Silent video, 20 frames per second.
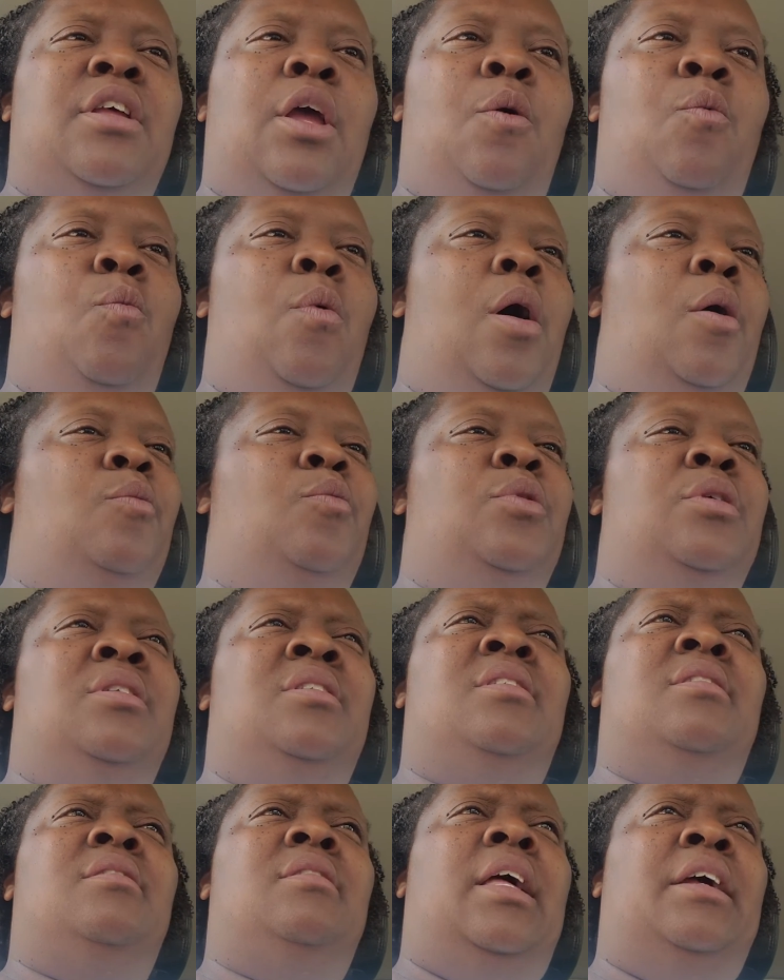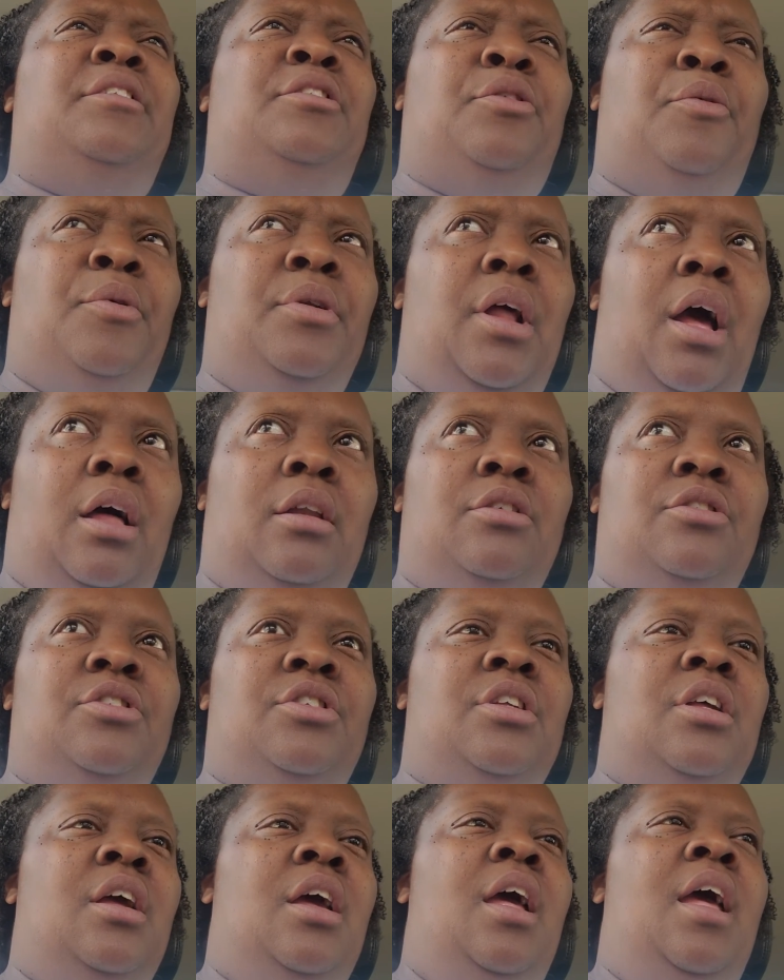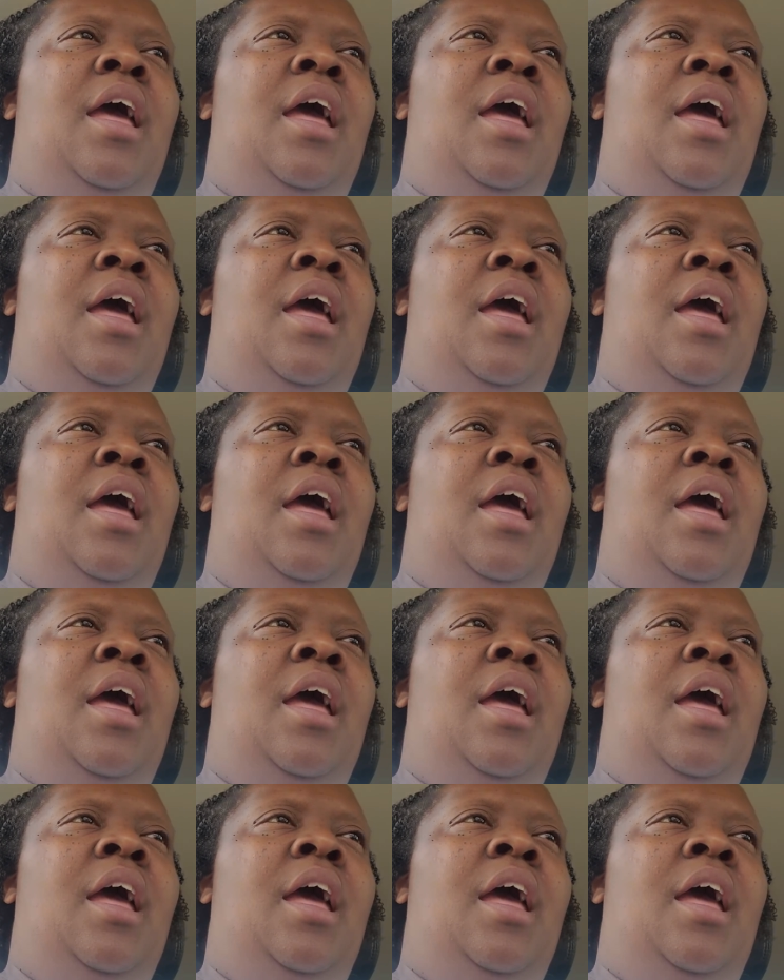and one was like $3,